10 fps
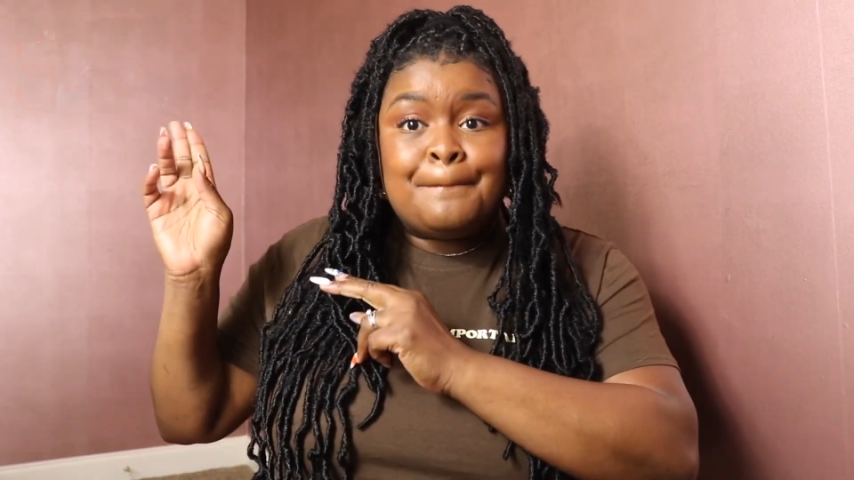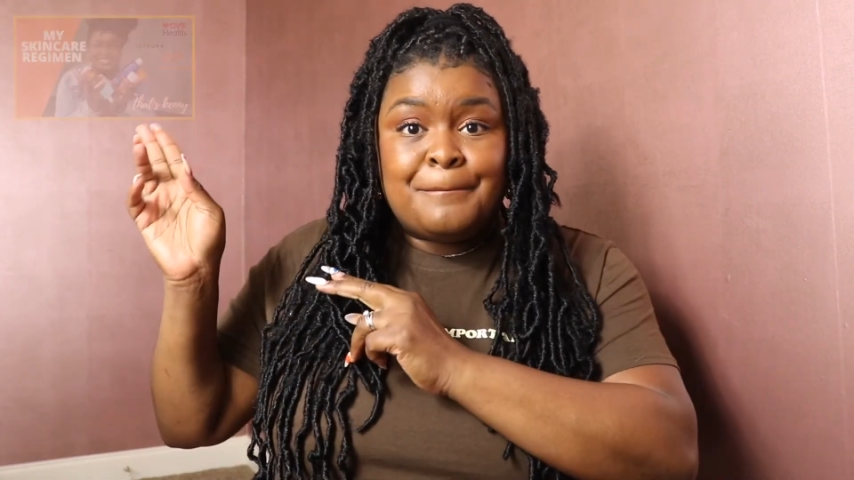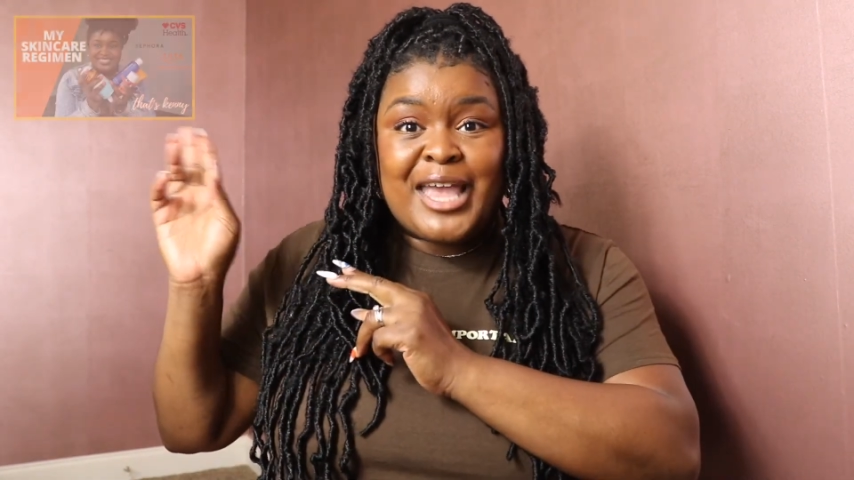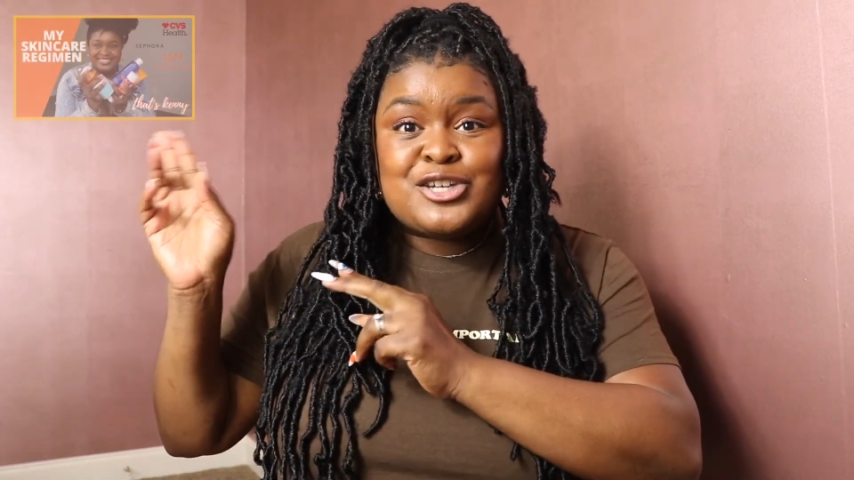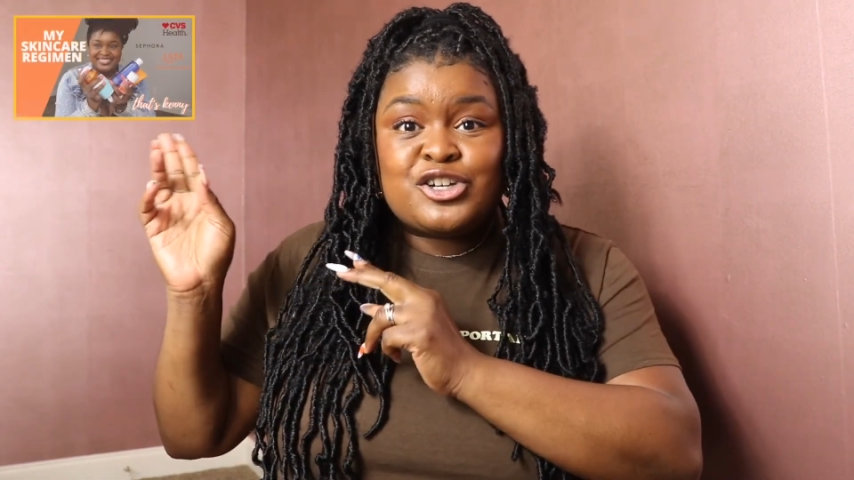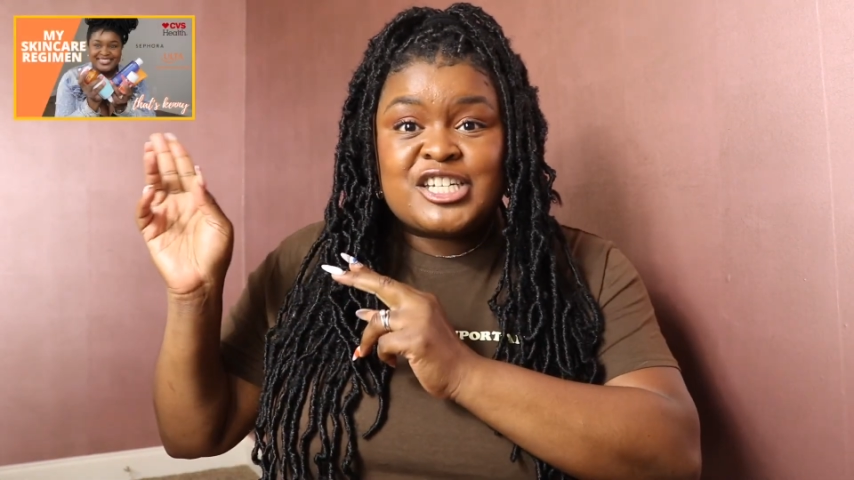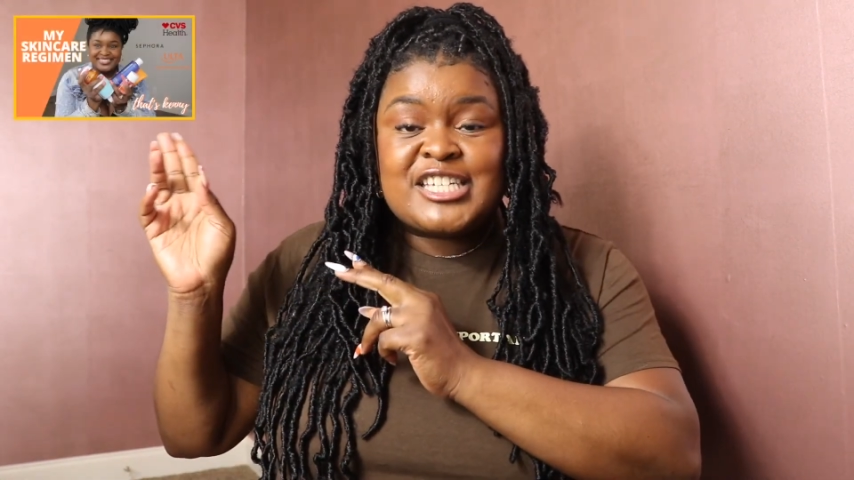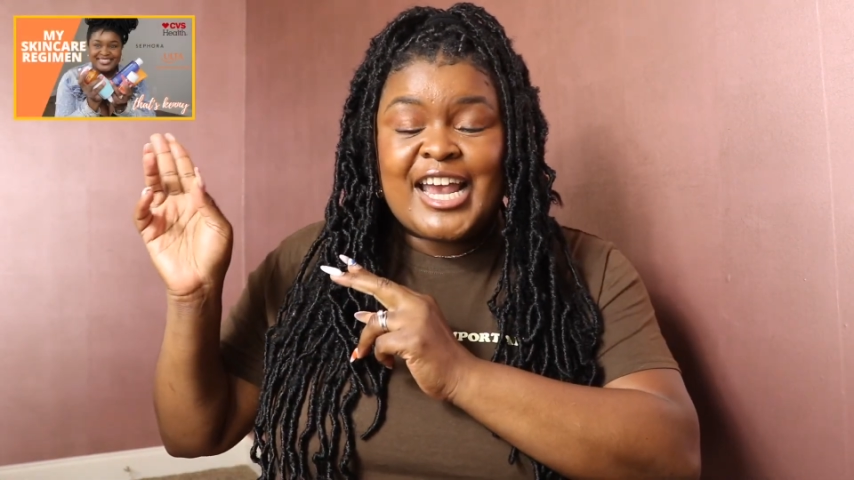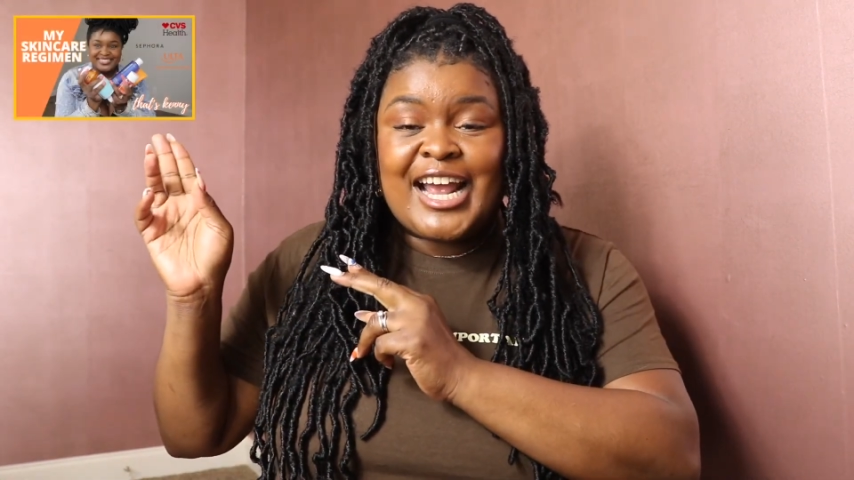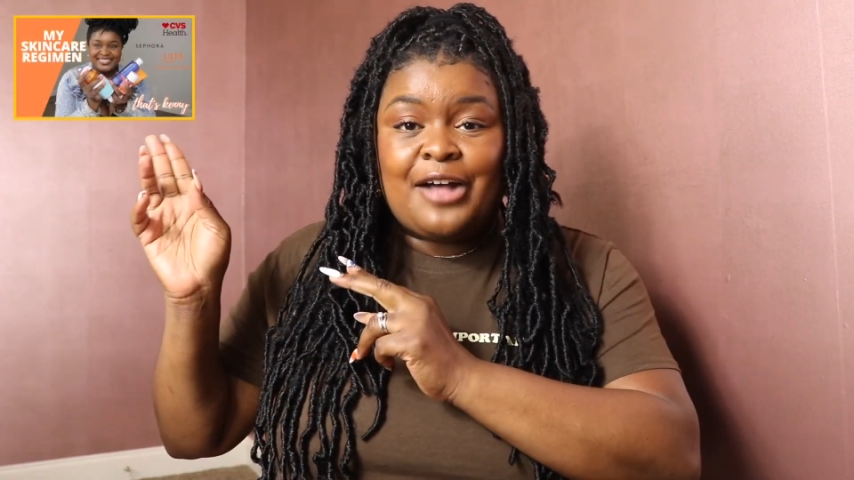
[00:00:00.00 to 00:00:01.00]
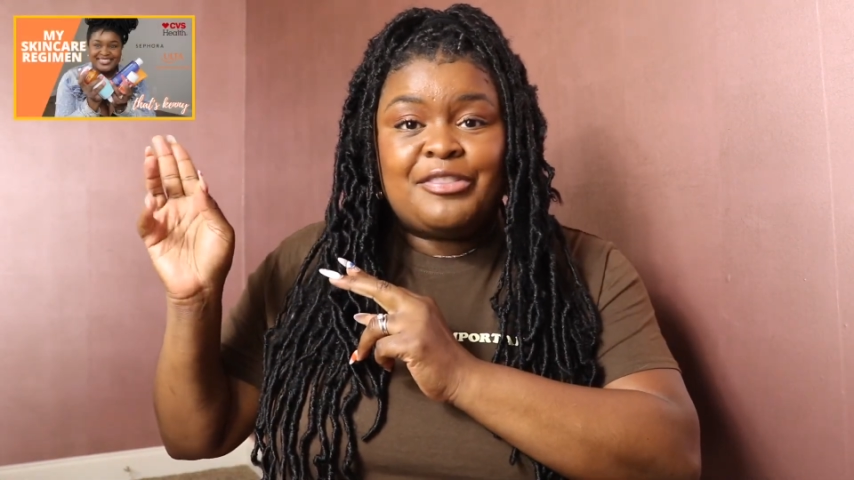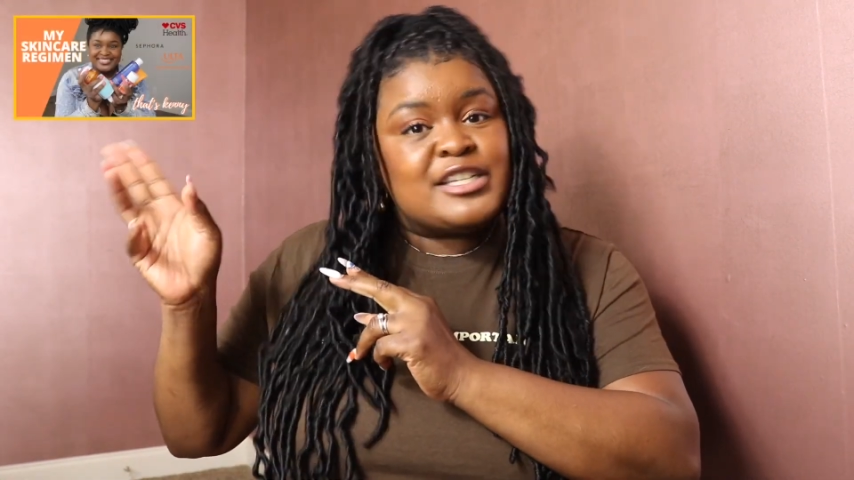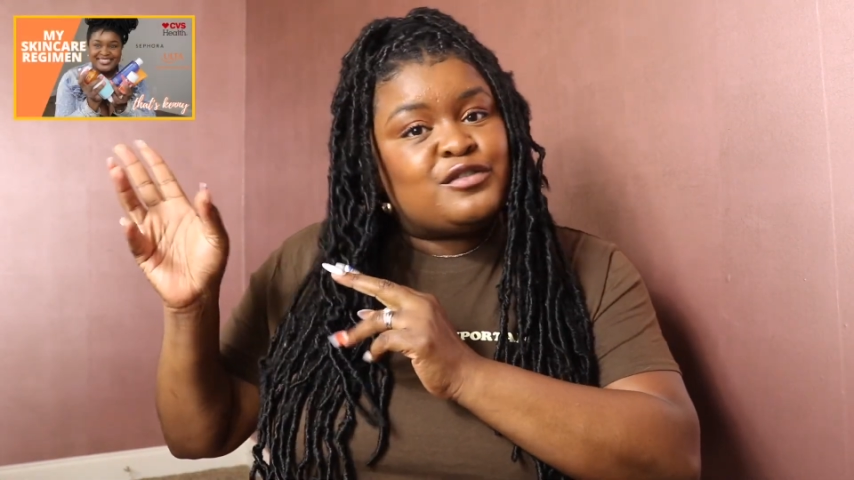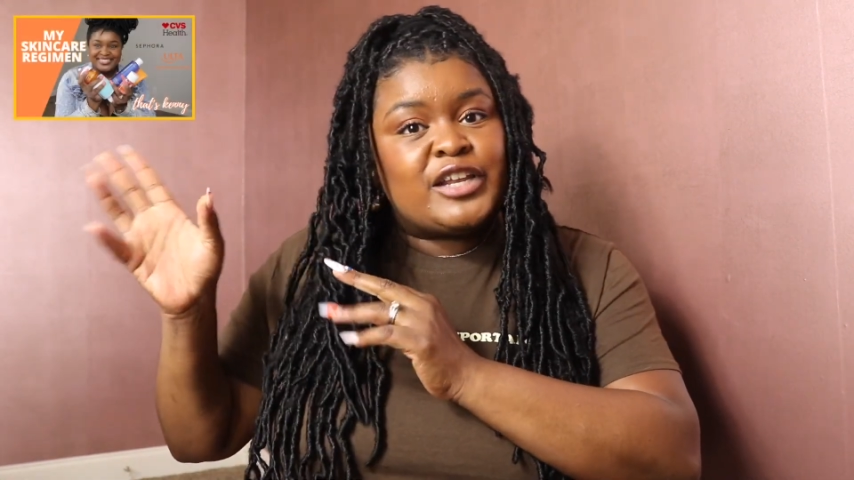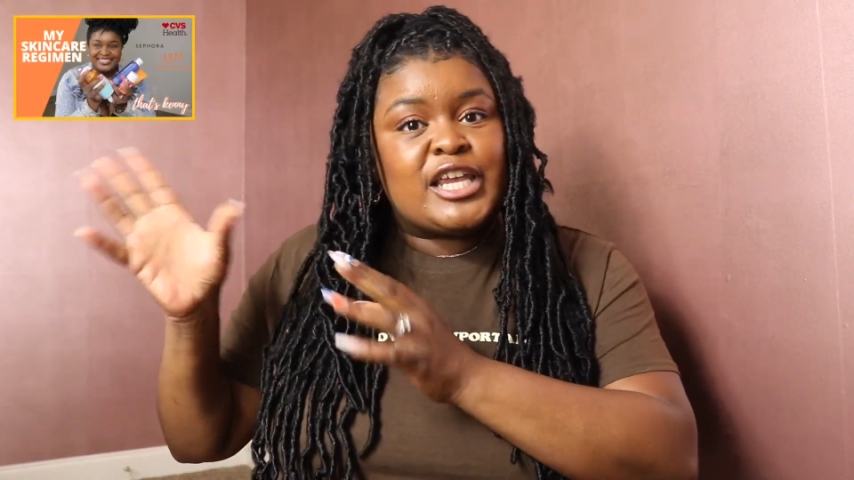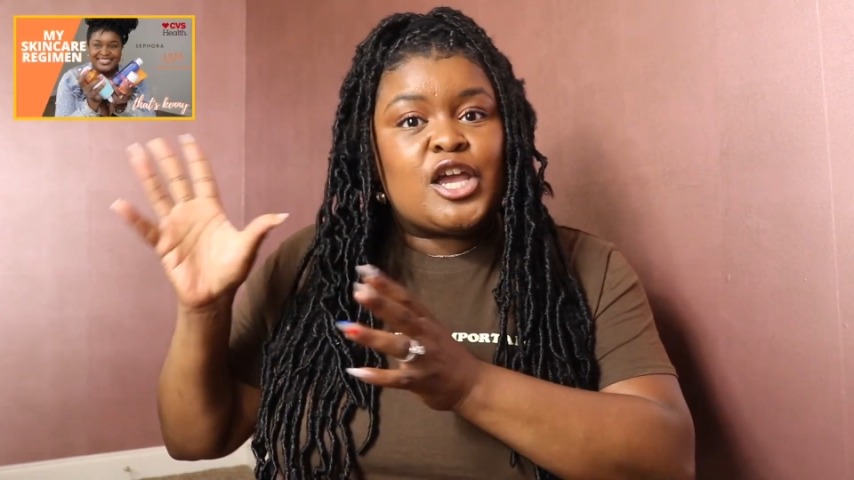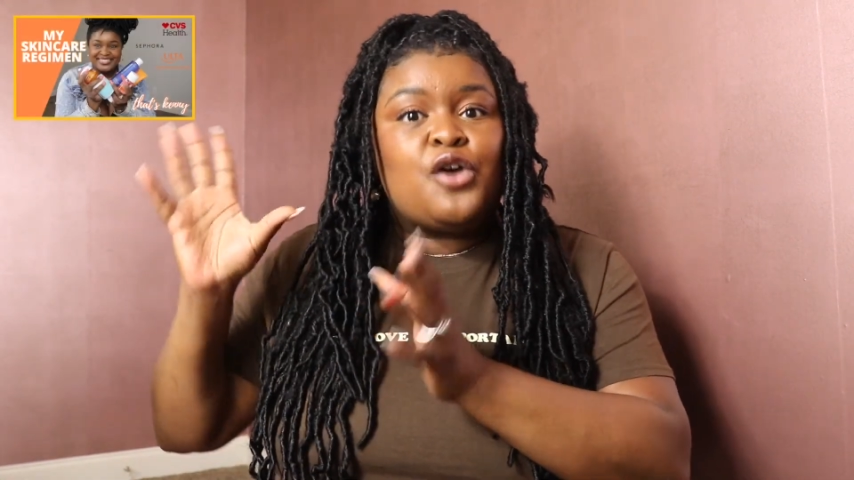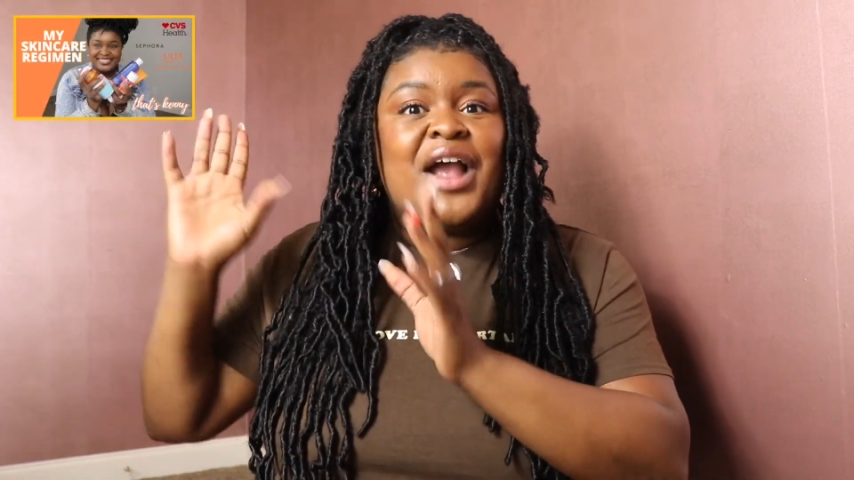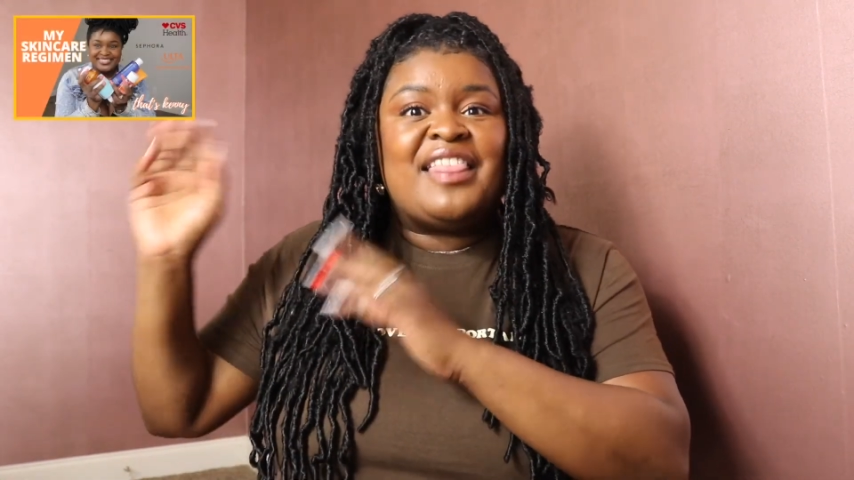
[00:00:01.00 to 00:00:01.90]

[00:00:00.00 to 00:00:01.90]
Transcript: Make sure to check out this video